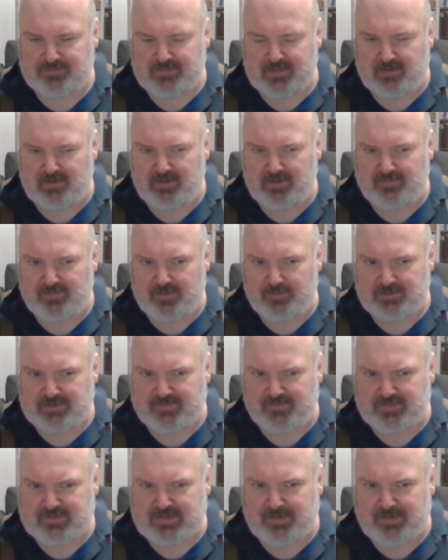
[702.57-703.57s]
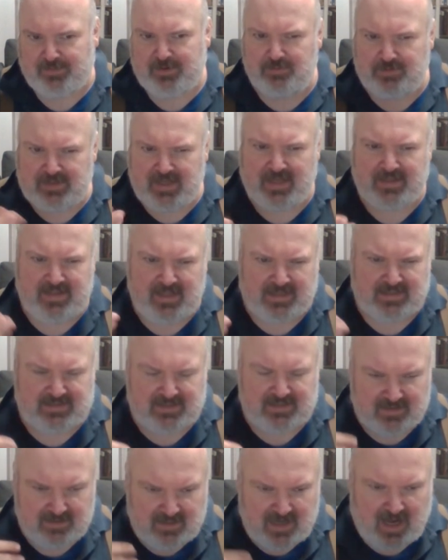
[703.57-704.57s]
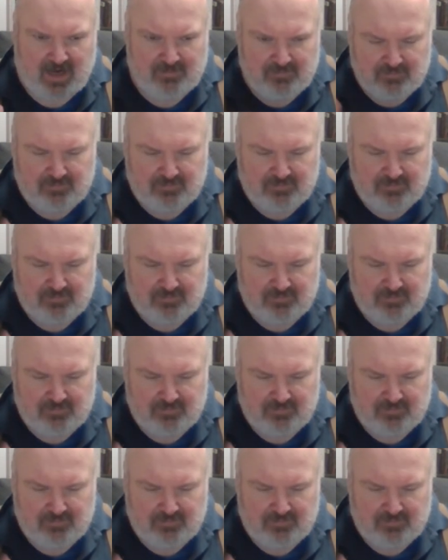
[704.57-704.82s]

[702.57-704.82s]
In other words, if someone who they think is not,